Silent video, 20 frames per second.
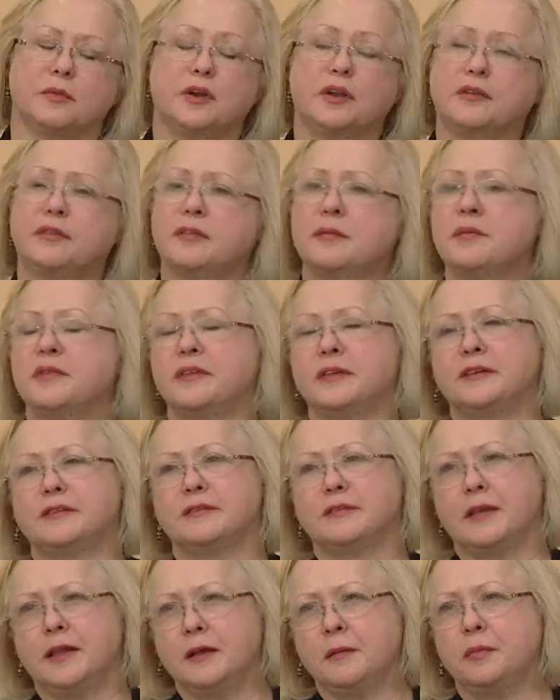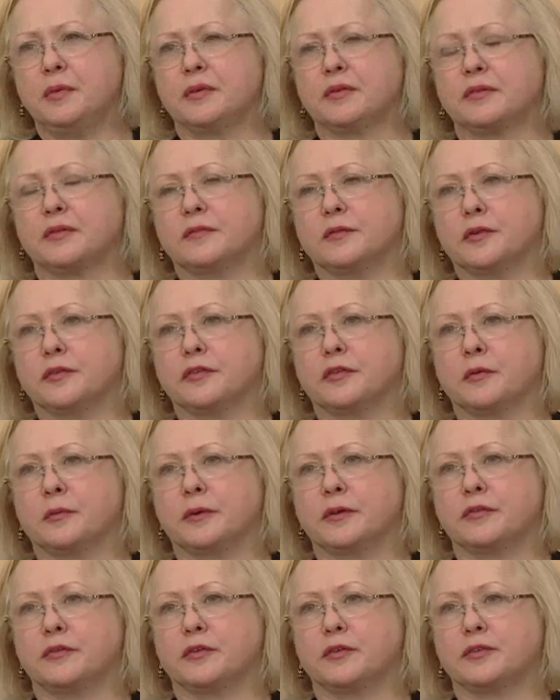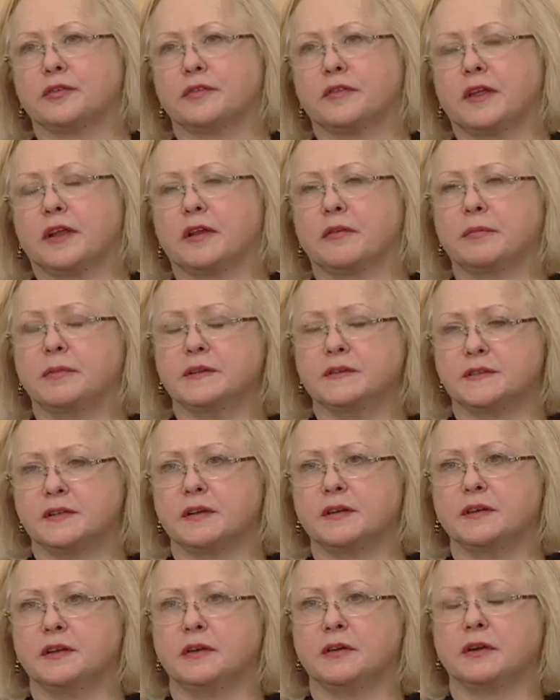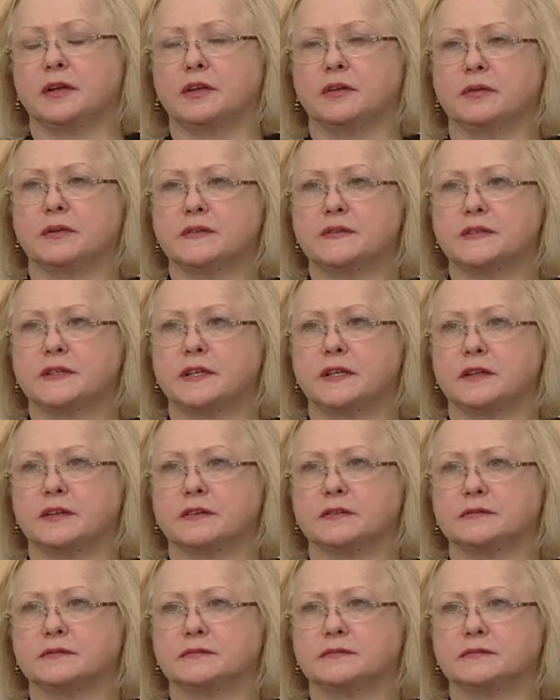What are some of the examples of nursing research that have been done here at UNC?